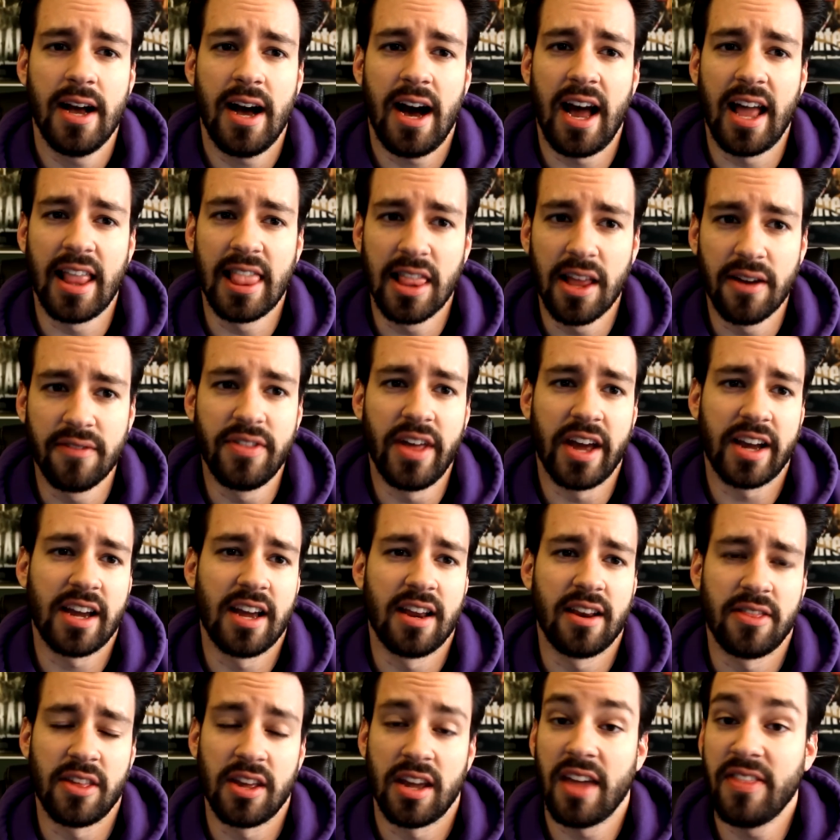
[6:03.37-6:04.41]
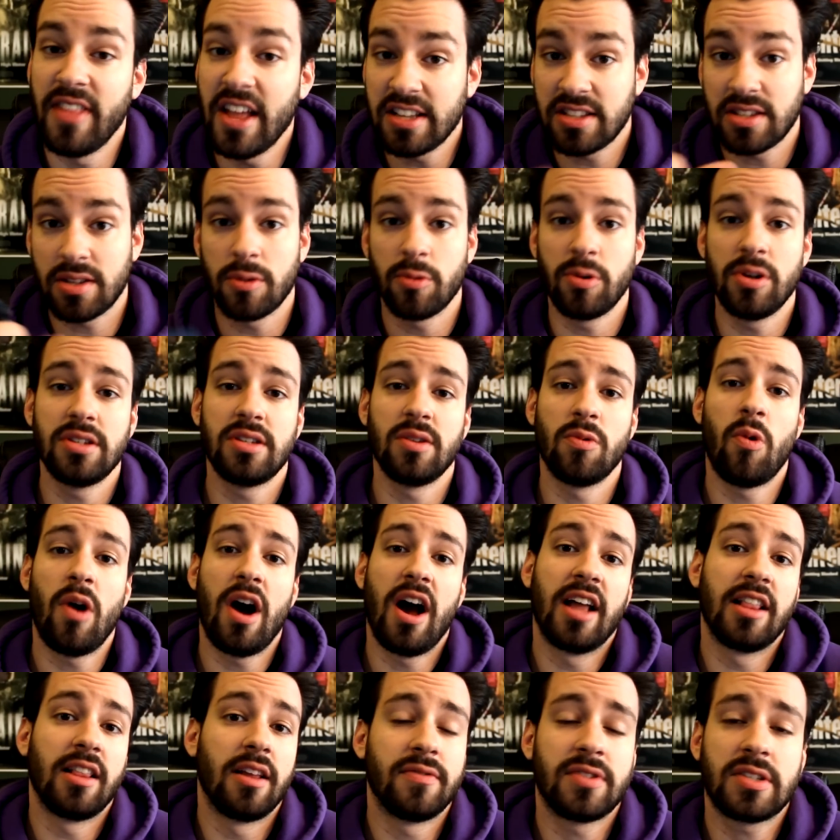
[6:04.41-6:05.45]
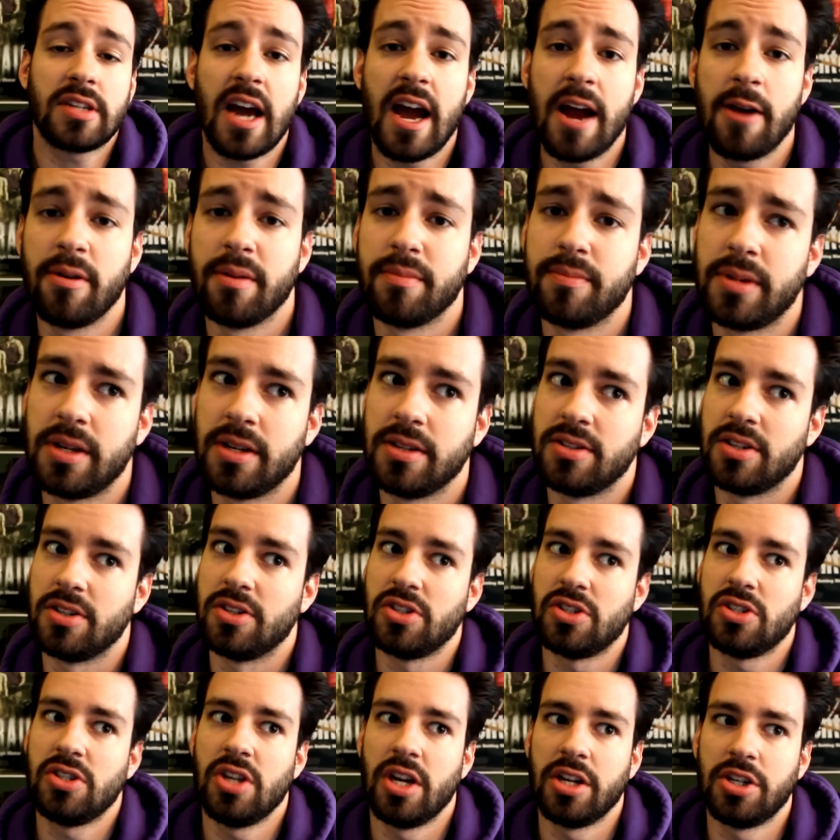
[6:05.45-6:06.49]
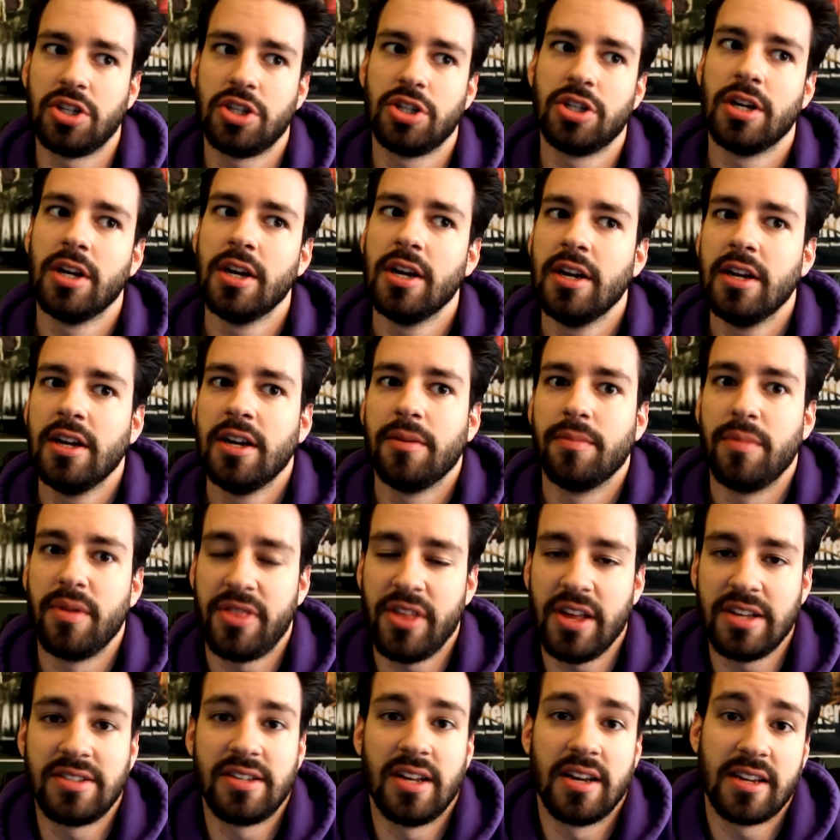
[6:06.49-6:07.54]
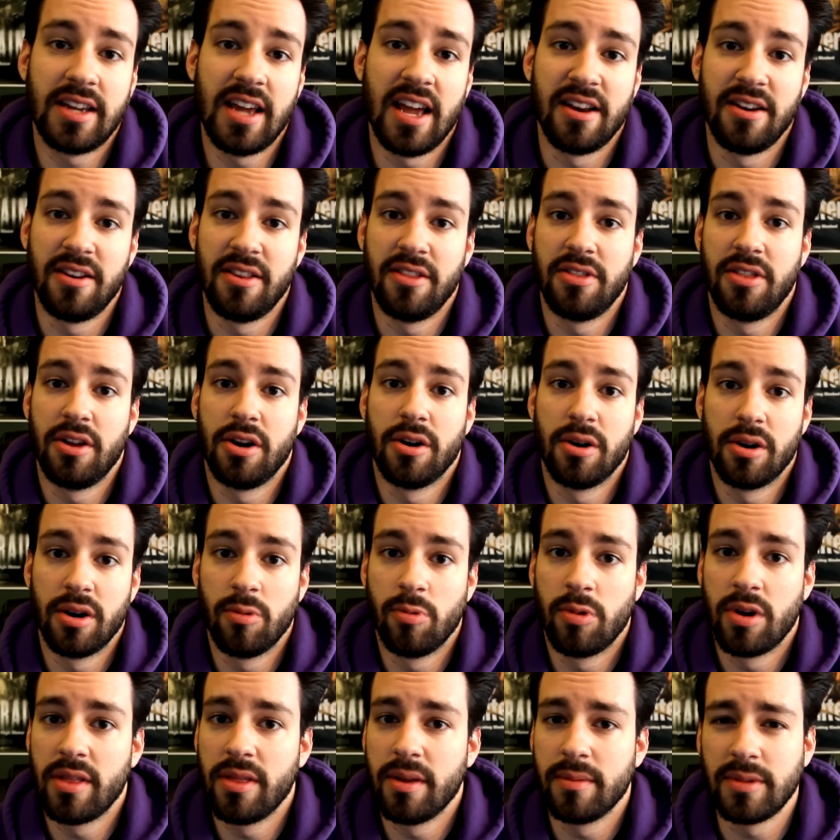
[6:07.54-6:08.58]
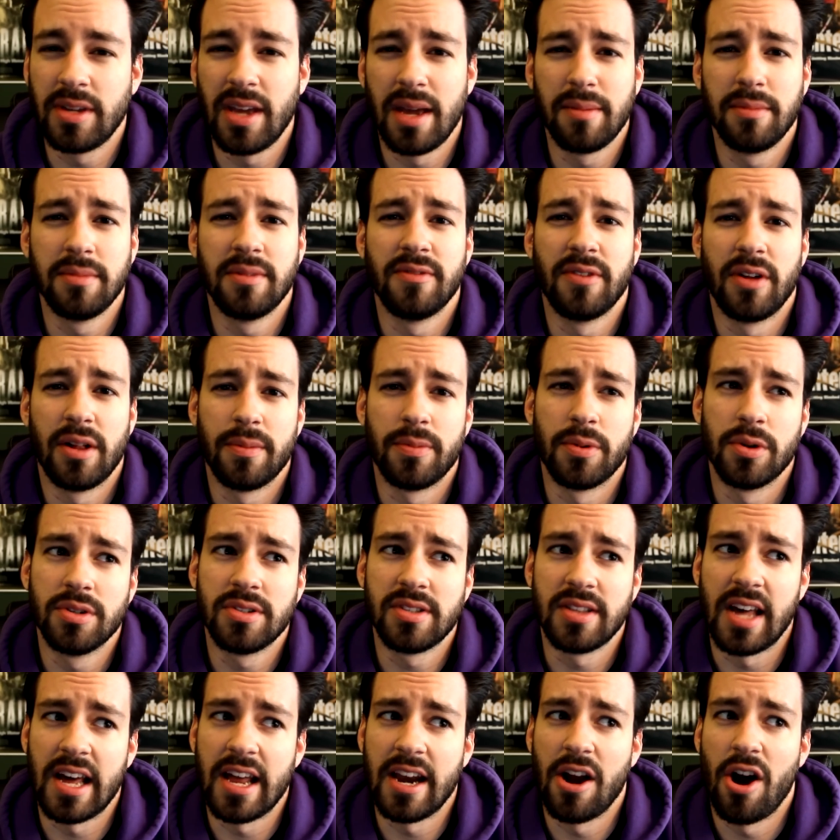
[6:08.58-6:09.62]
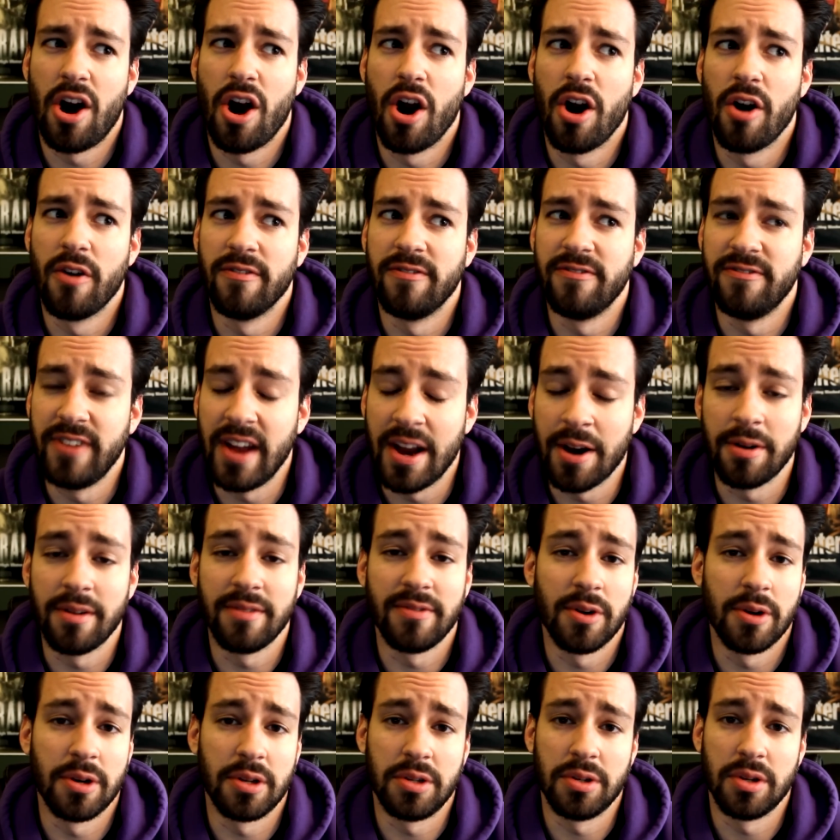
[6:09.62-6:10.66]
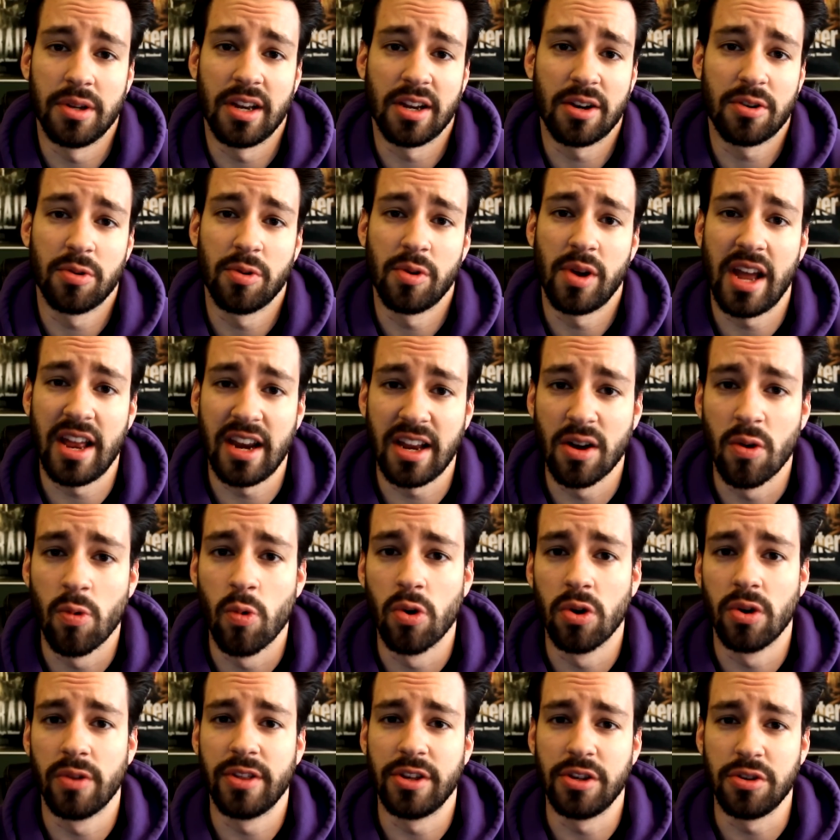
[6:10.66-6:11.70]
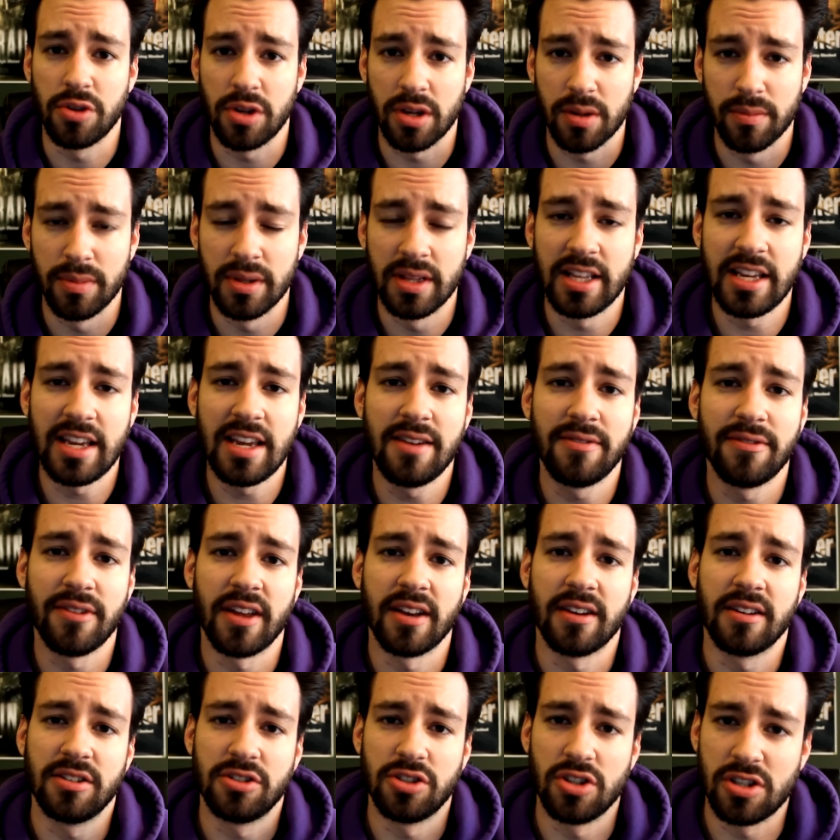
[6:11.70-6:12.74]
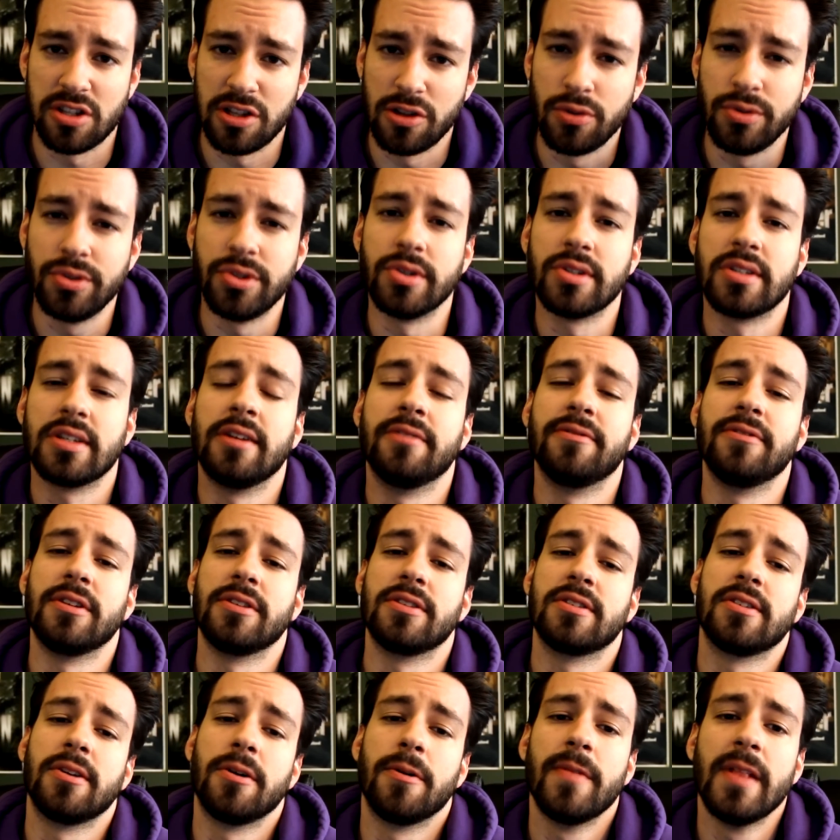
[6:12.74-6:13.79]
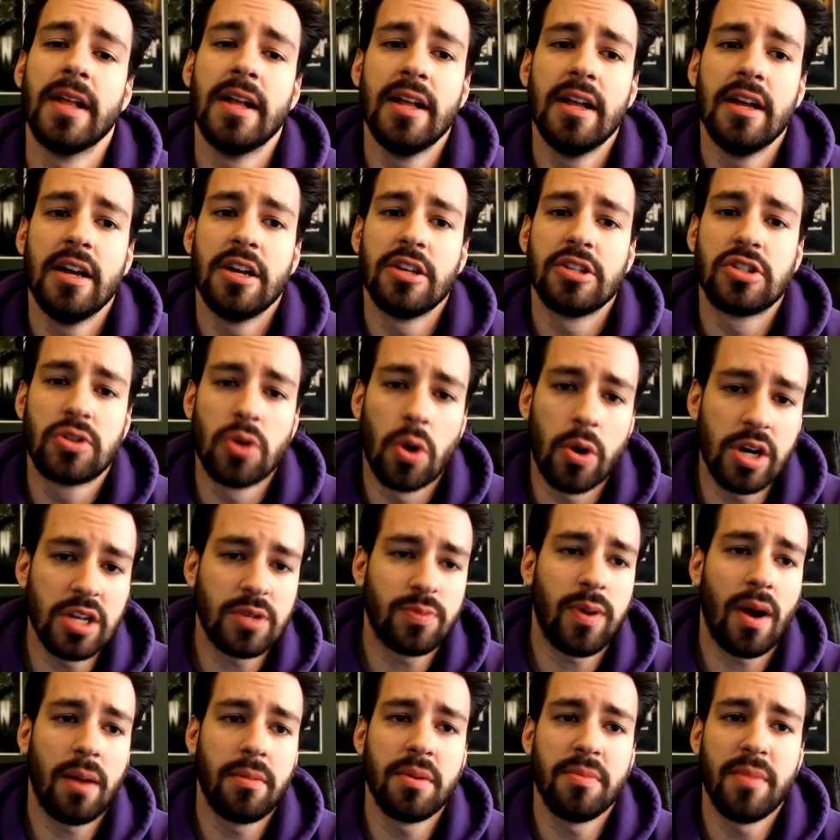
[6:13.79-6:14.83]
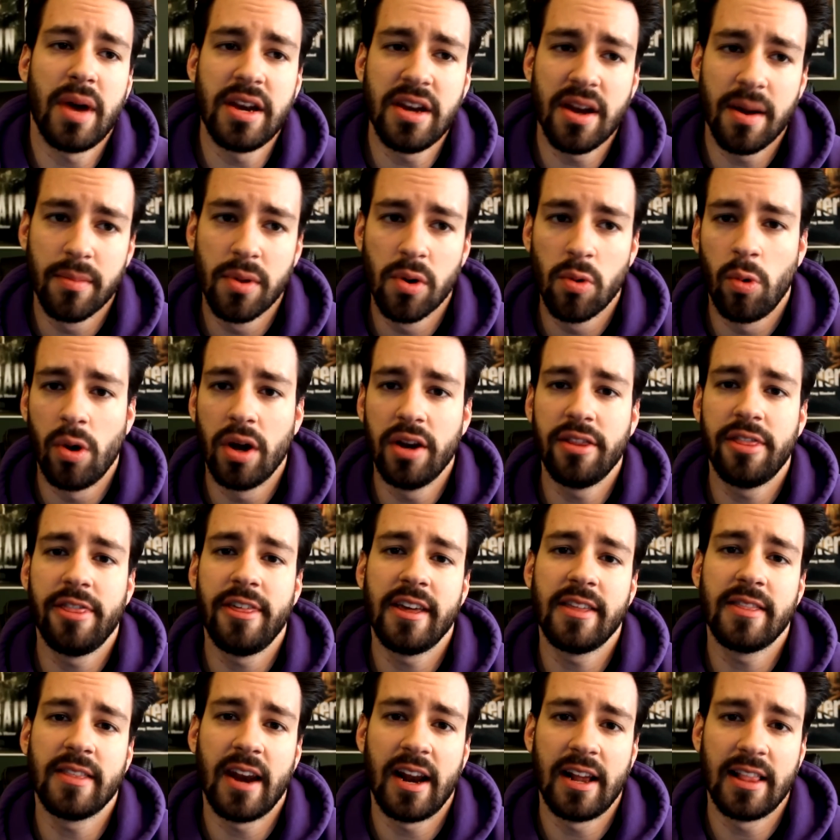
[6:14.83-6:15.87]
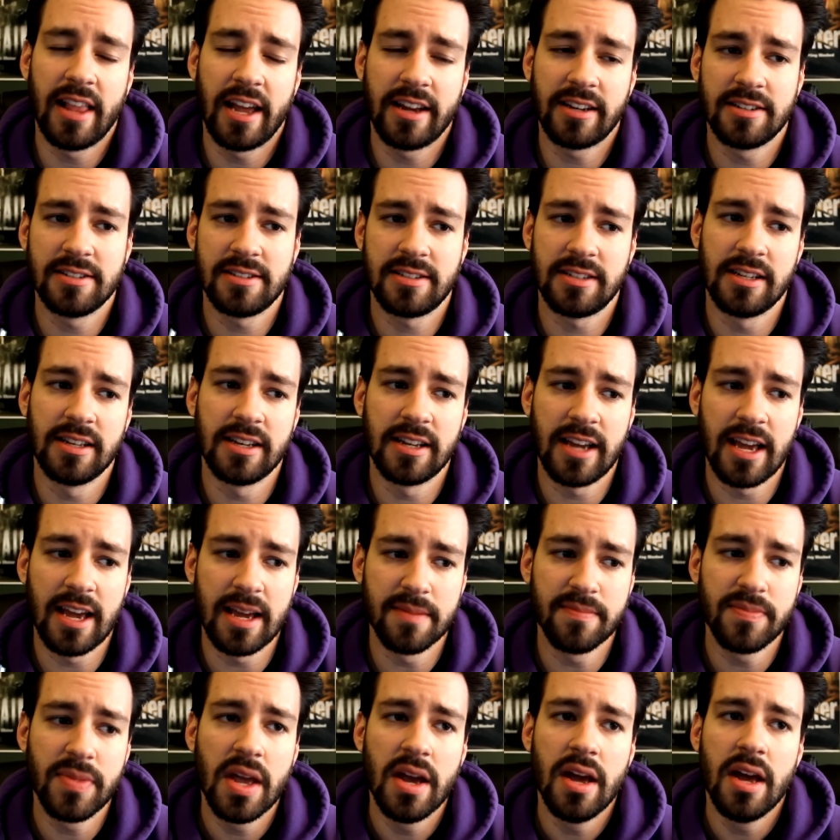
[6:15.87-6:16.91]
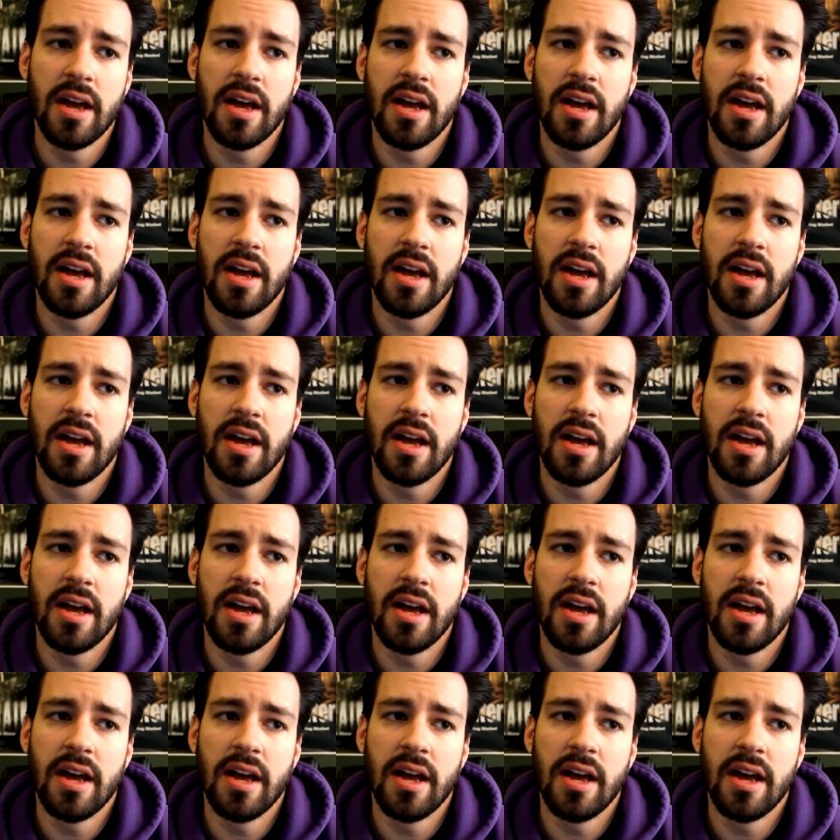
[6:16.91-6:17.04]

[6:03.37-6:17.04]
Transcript: I love that kind of thing, and that's the reason why I love Skyrim, because it's such Bethesda. Again, they're one of them game developers that are very, very good at creating a world that you can believe and just lose yourself in. So, story is probably my number one thing that I like to see in a game.